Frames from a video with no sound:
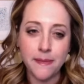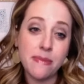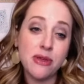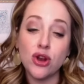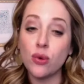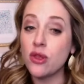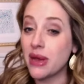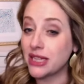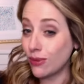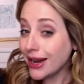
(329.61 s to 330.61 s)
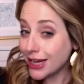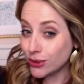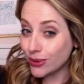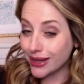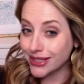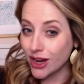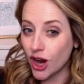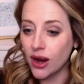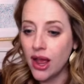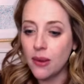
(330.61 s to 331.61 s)
Maybe you know where the best running trails
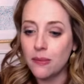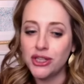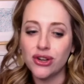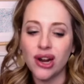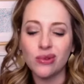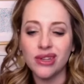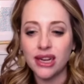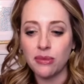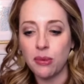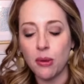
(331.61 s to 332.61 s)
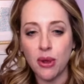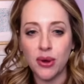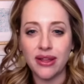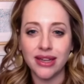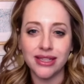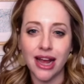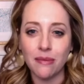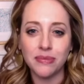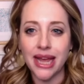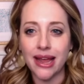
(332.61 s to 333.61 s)
are, but you're not really going to be promoting the
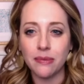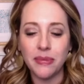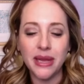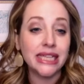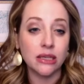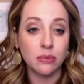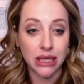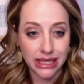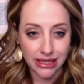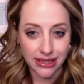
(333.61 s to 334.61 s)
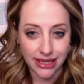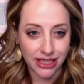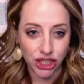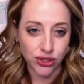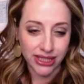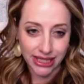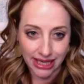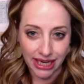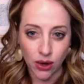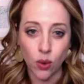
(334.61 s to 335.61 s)
top 10 pizza places in your
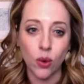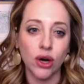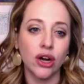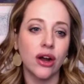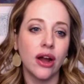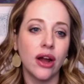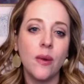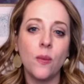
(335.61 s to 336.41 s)
city or